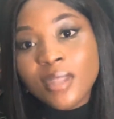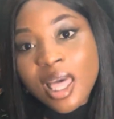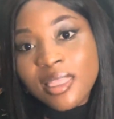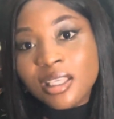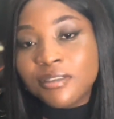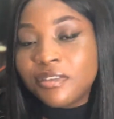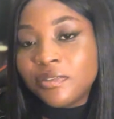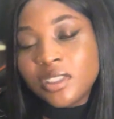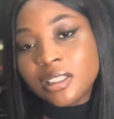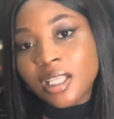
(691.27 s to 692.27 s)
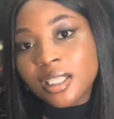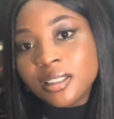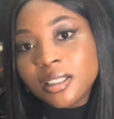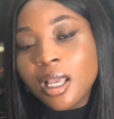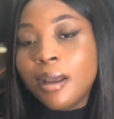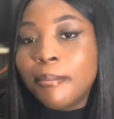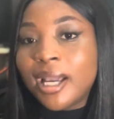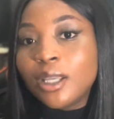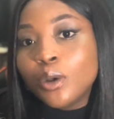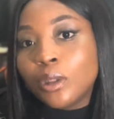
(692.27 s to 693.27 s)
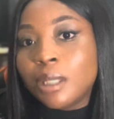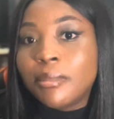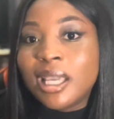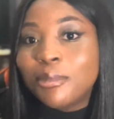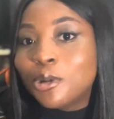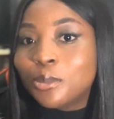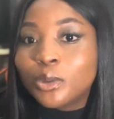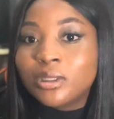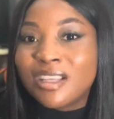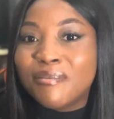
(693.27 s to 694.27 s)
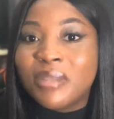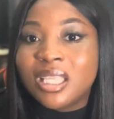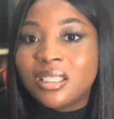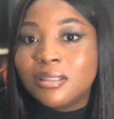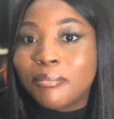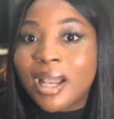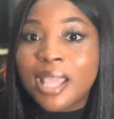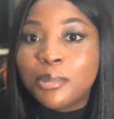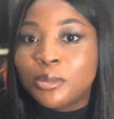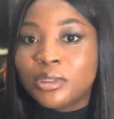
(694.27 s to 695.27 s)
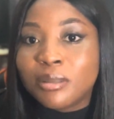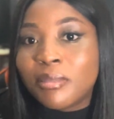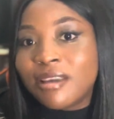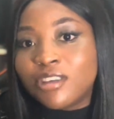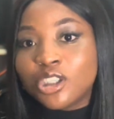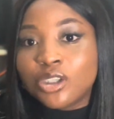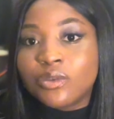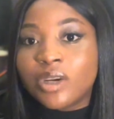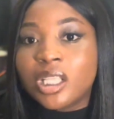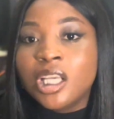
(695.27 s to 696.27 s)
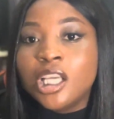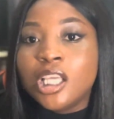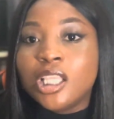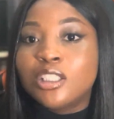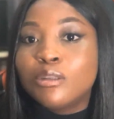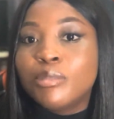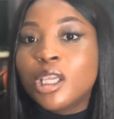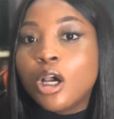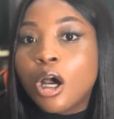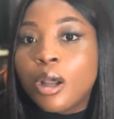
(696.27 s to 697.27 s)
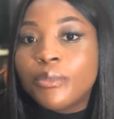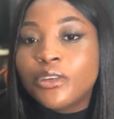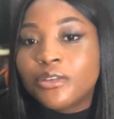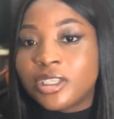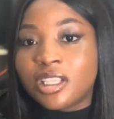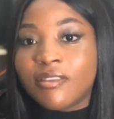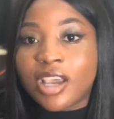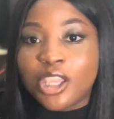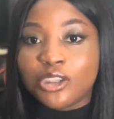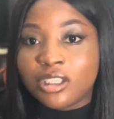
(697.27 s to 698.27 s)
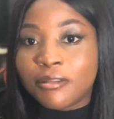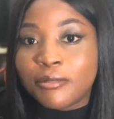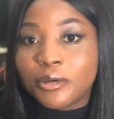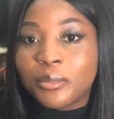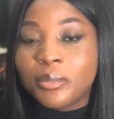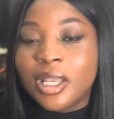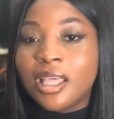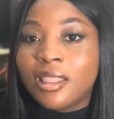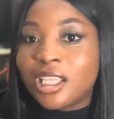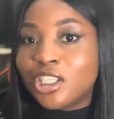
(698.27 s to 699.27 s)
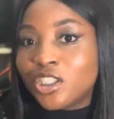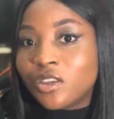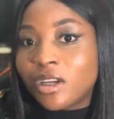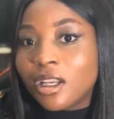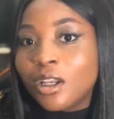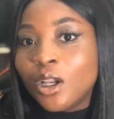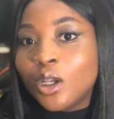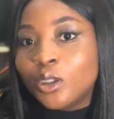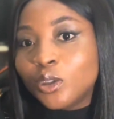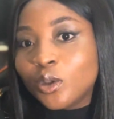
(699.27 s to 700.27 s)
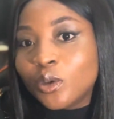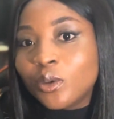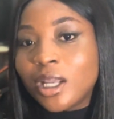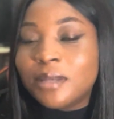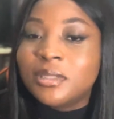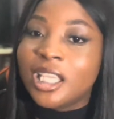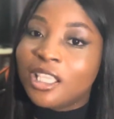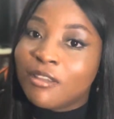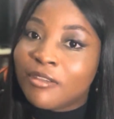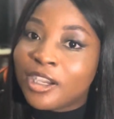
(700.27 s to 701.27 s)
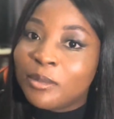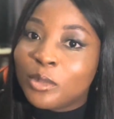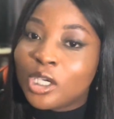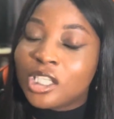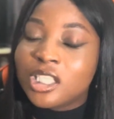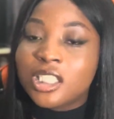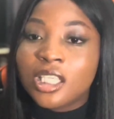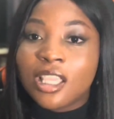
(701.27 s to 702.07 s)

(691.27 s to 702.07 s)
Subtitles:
And then the fifth is that my goal and my purpose, I've made it my purpose and my vision, right, is to become the first ever Iron Chef from Nigeria. So thank you very much.